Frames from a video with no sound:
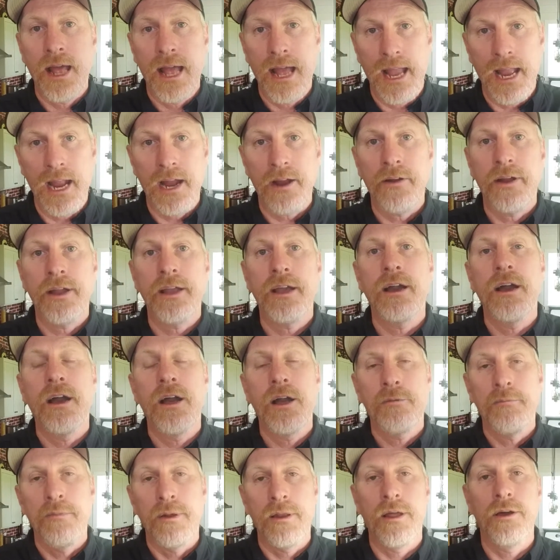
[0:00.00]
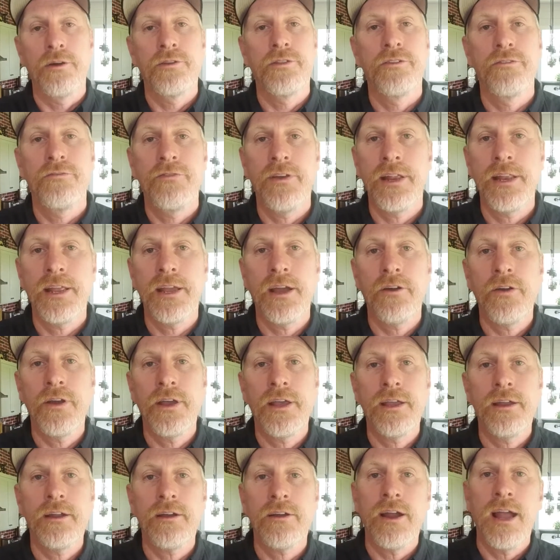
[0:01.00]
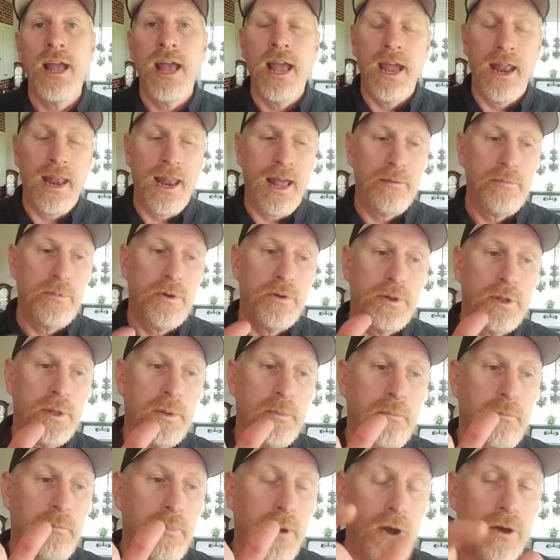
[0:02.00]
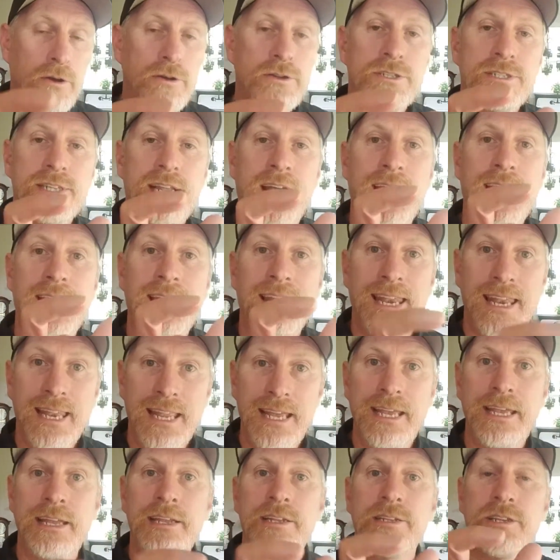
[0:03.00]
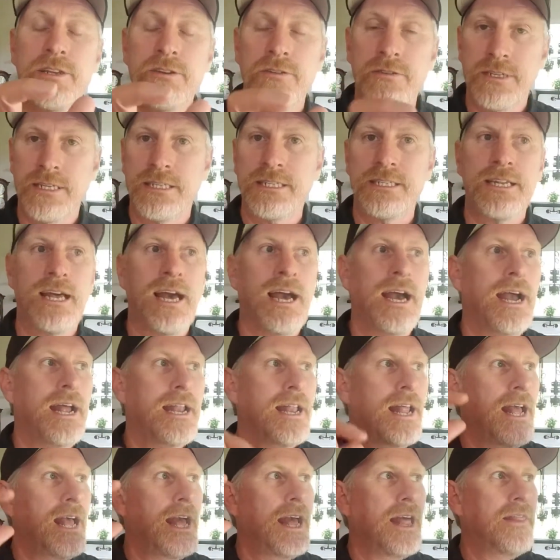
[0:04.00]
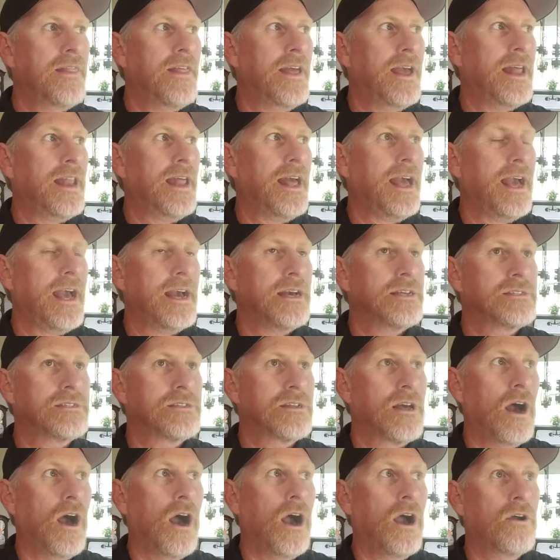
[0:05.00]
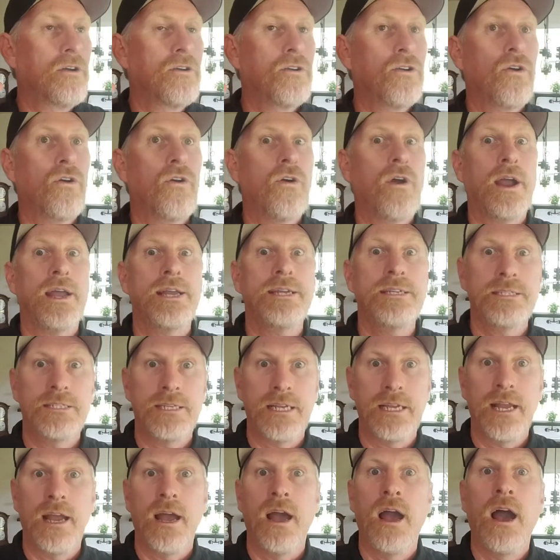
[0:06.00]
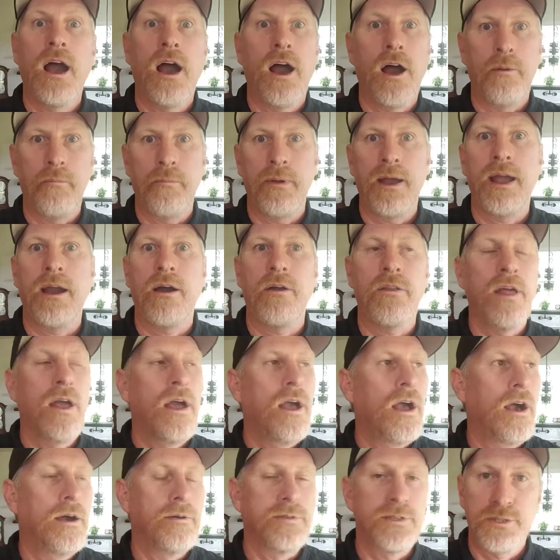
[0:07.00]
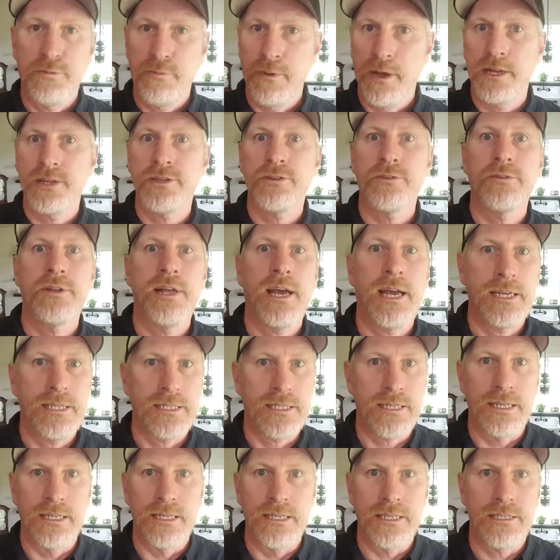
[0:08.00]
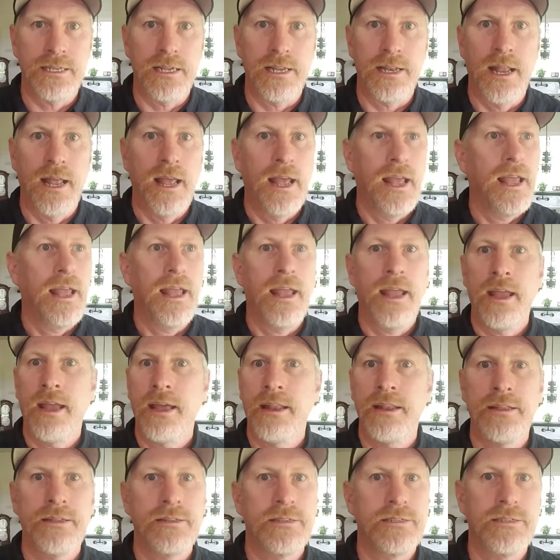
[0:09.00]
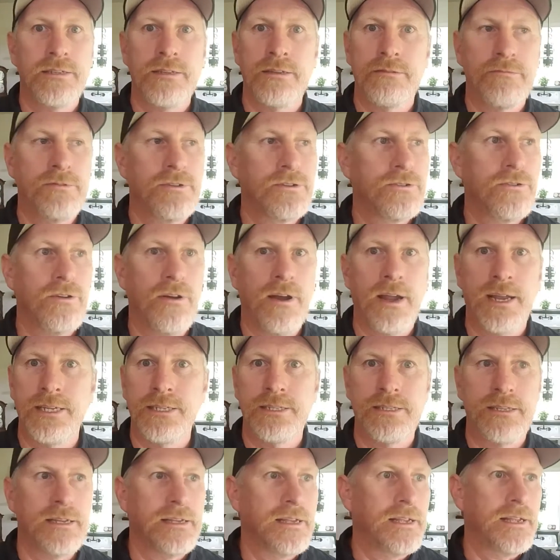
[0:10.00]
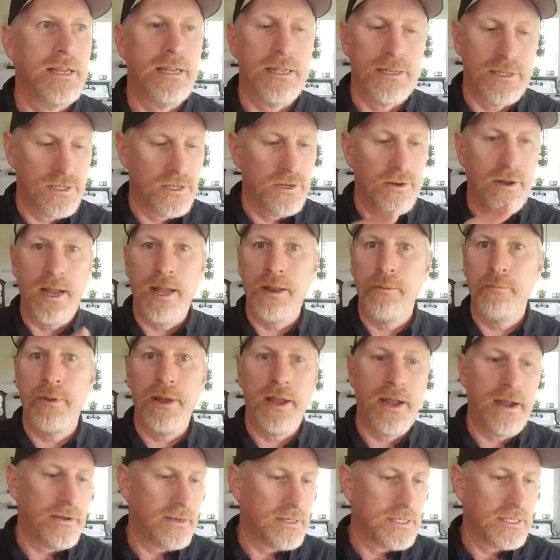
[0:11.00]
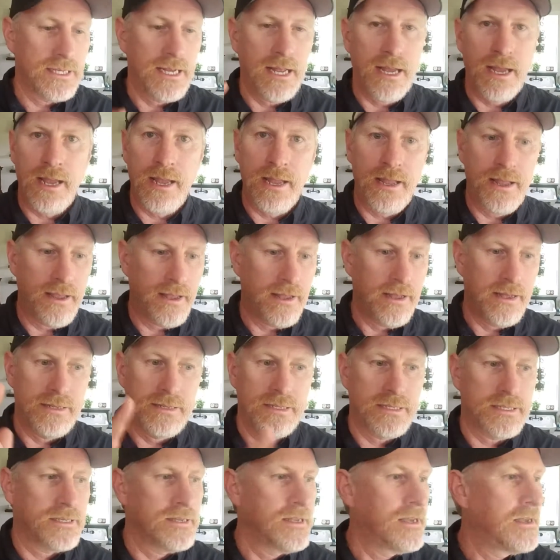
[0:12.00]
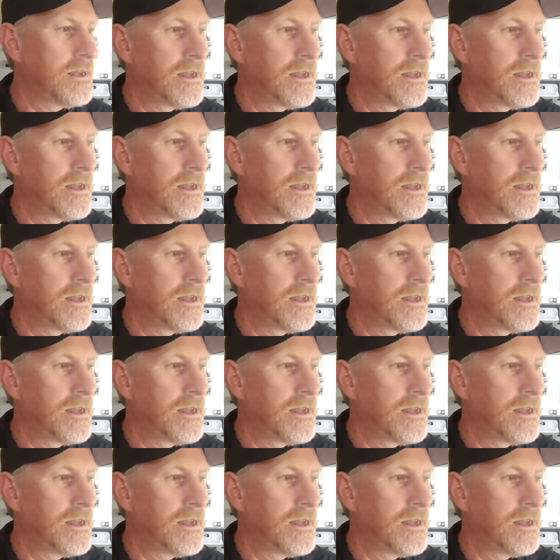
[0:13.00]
area below the video here, and I'm going to post a link to a site that has a crazy amount of special days listed. It is crazy. It's Grandparents' Day, it's